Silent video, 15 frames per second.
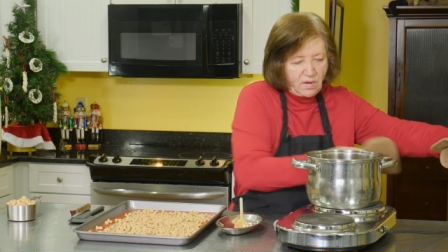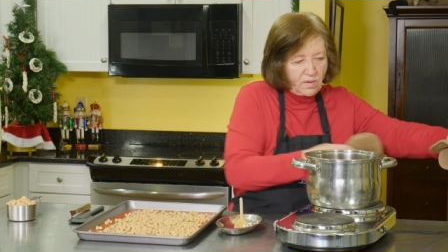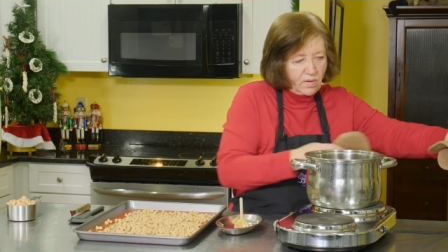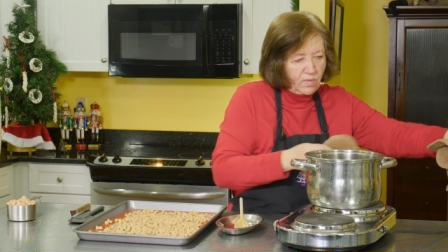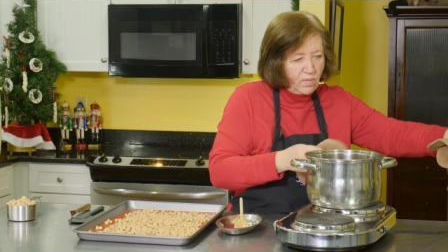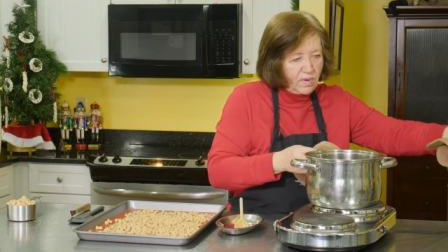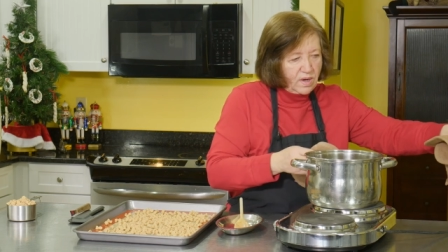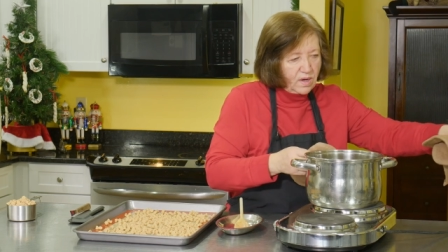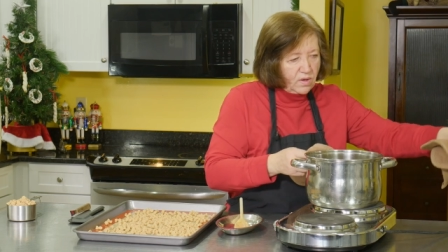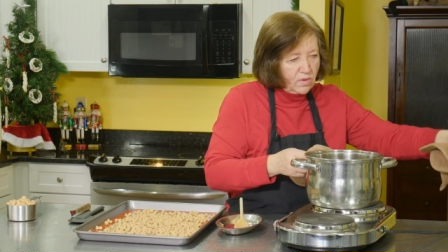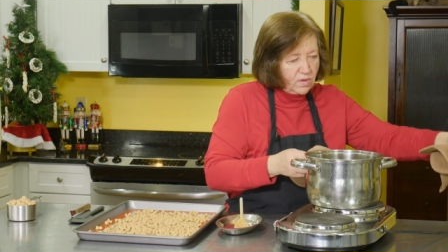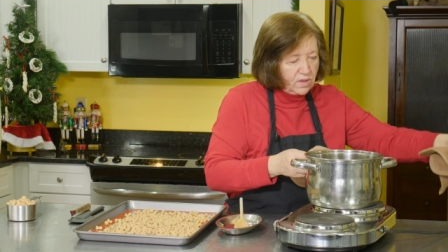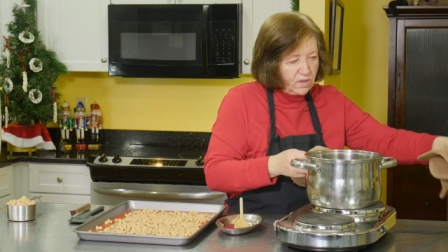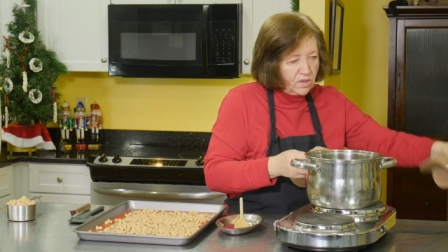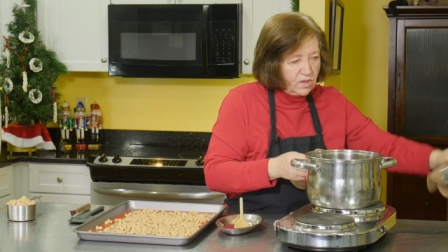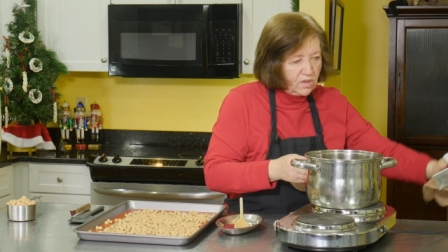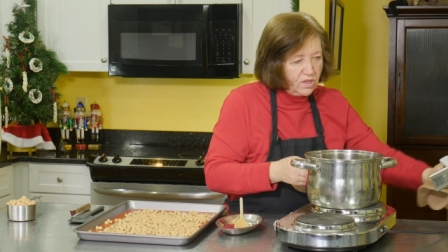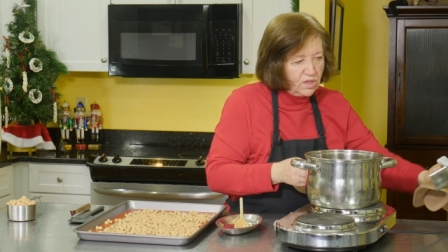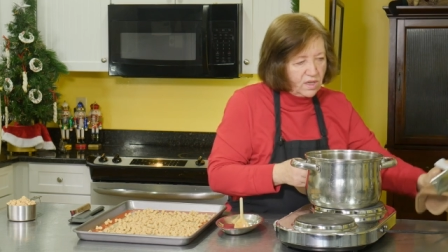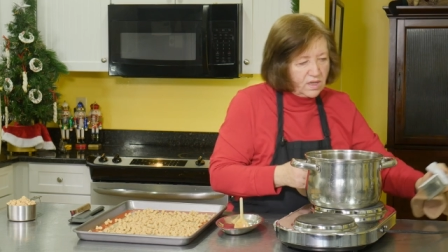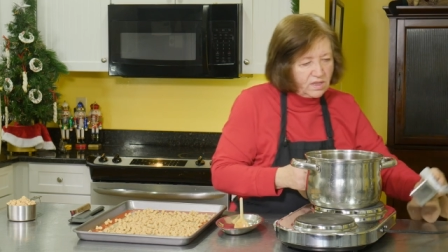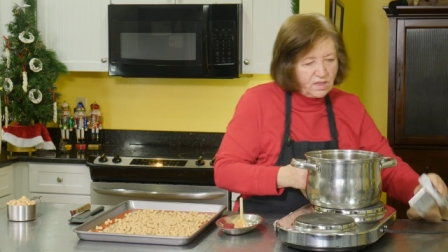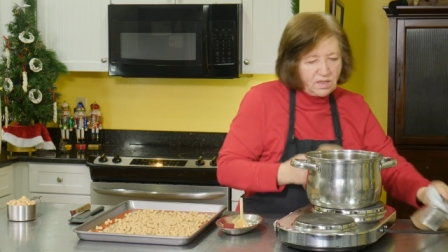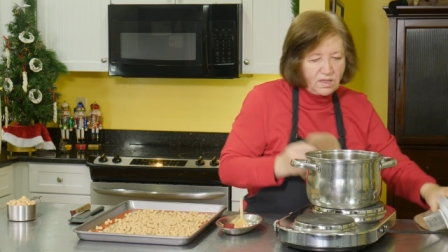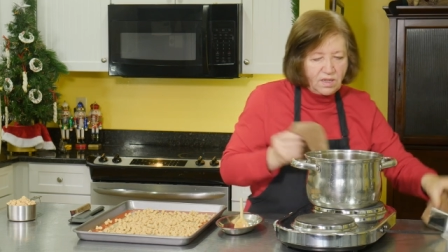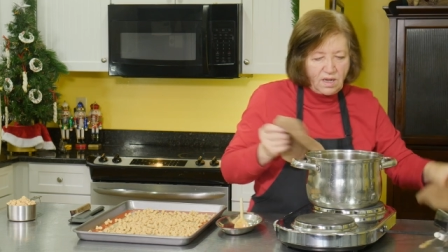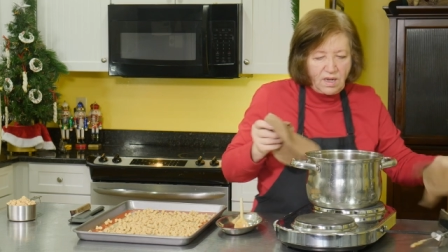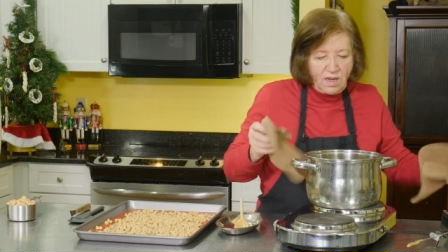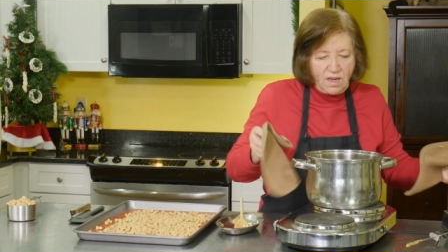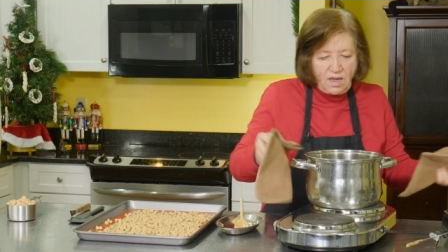And we are going to just
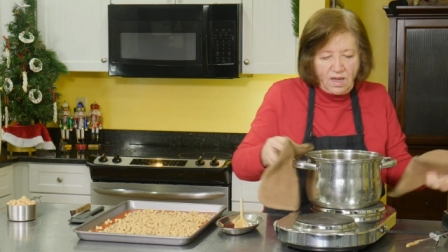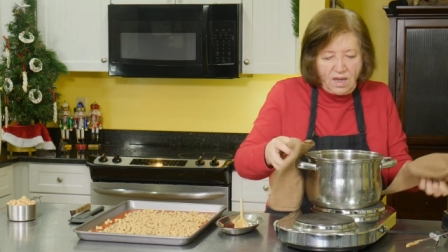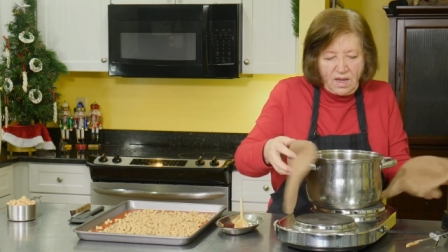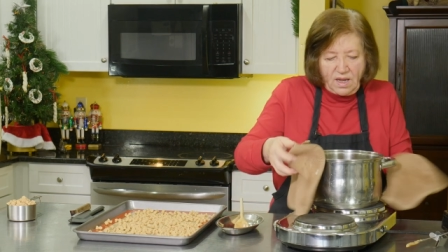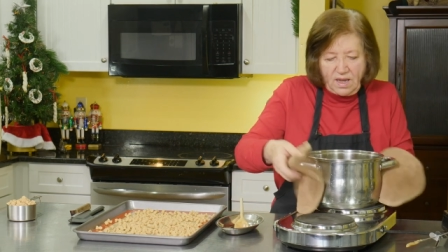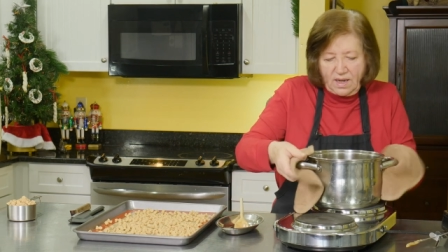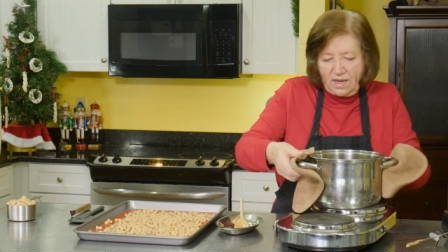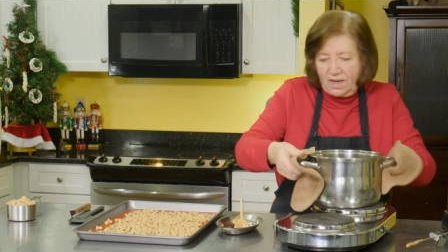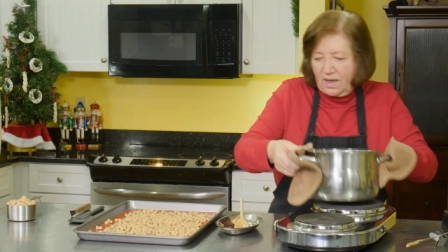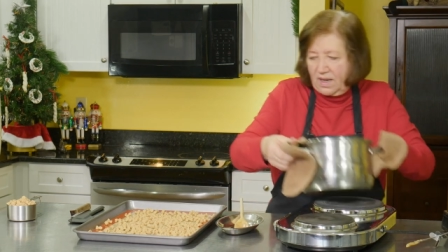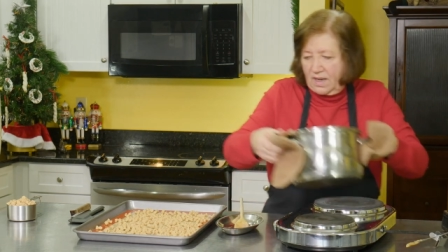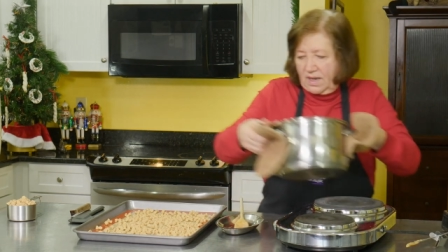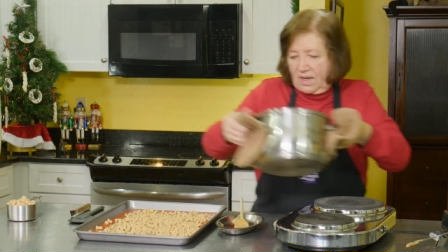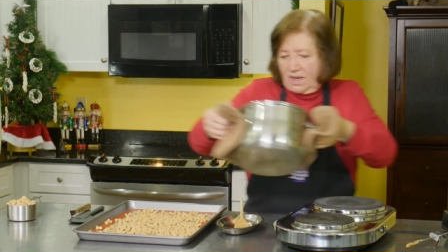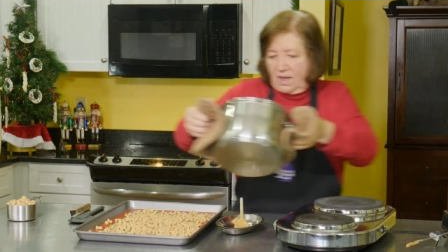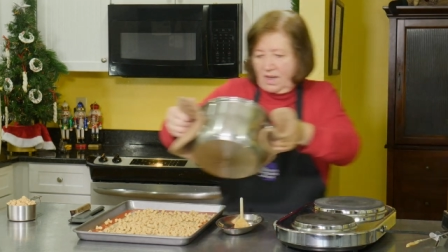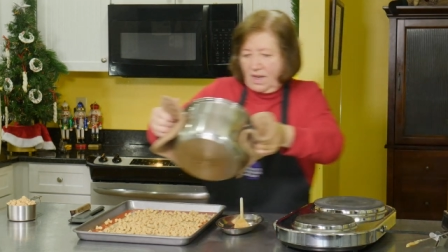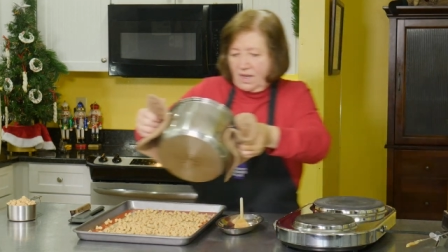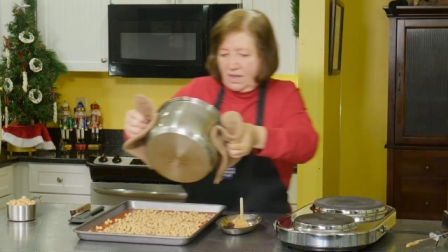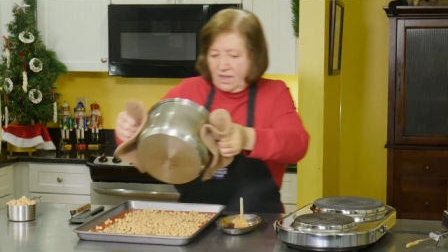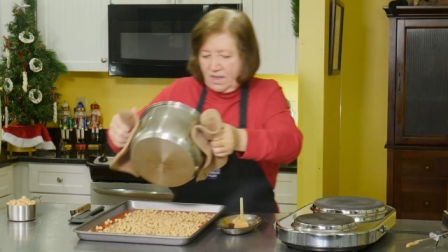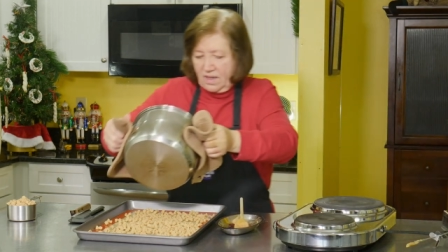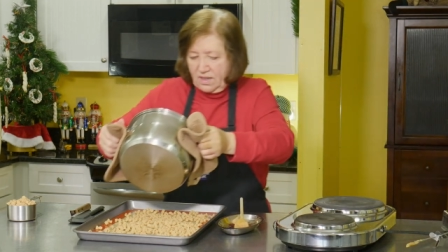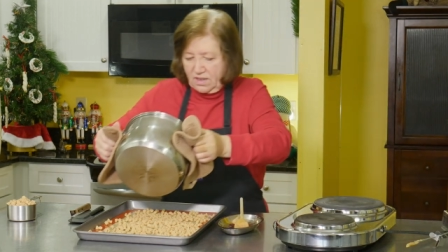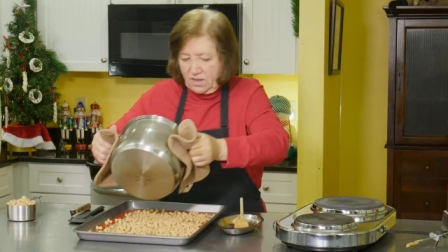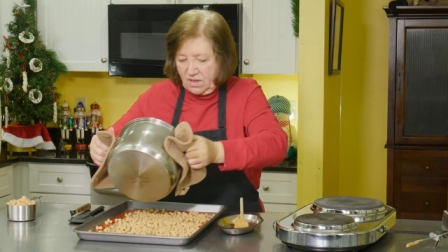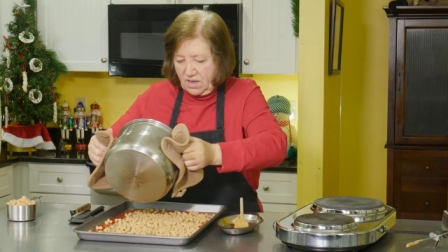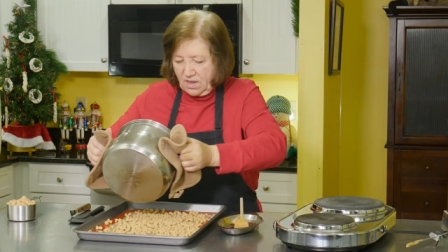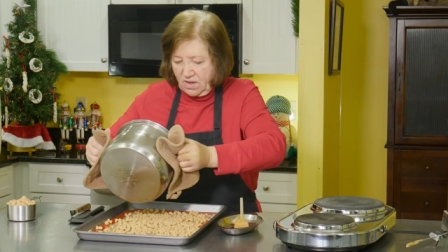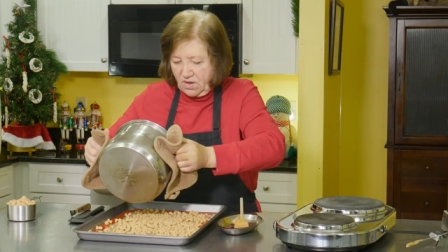get this
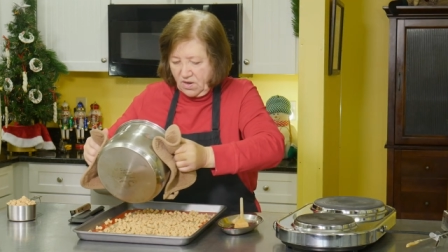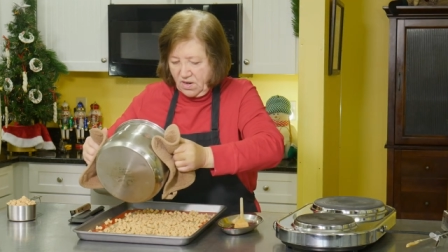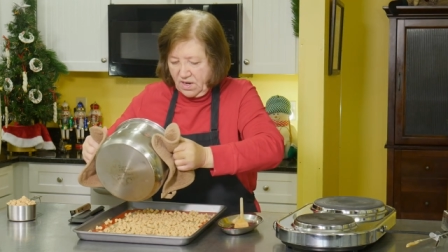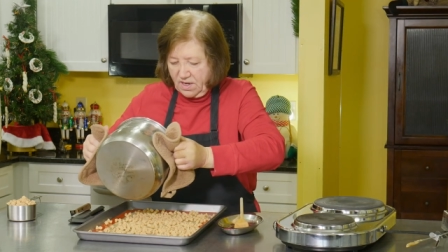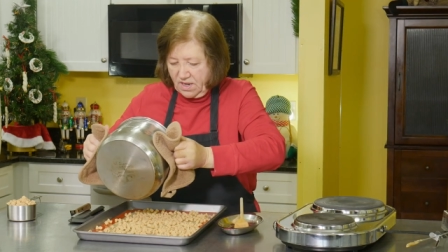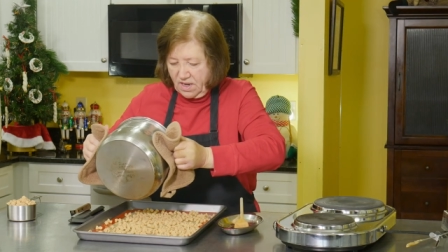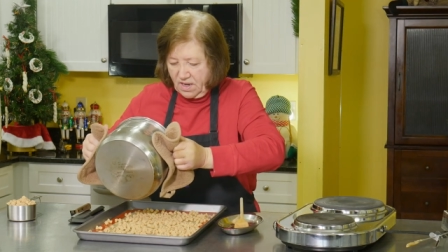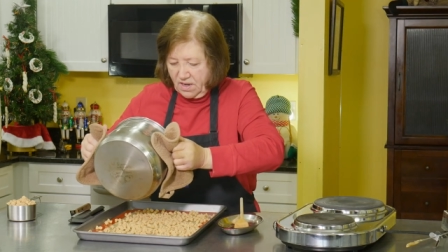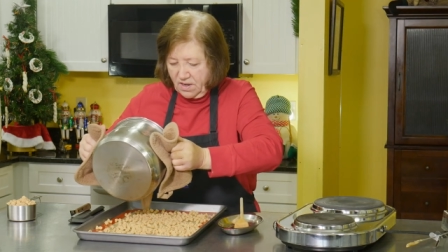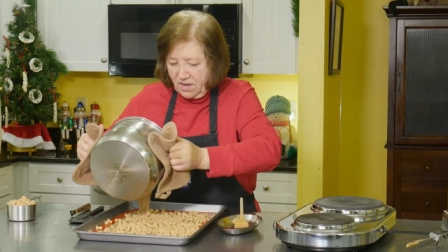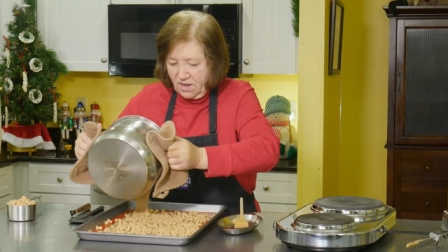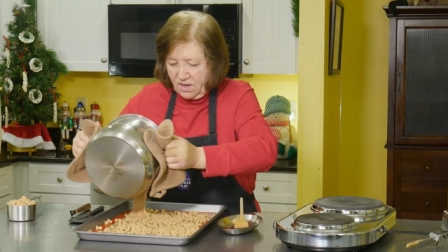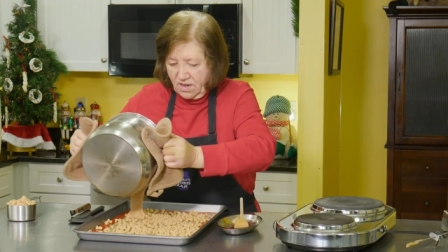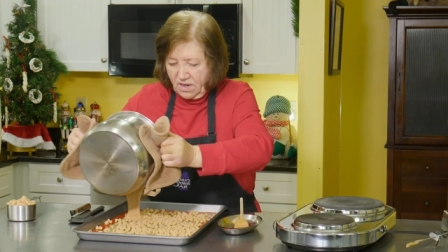on here.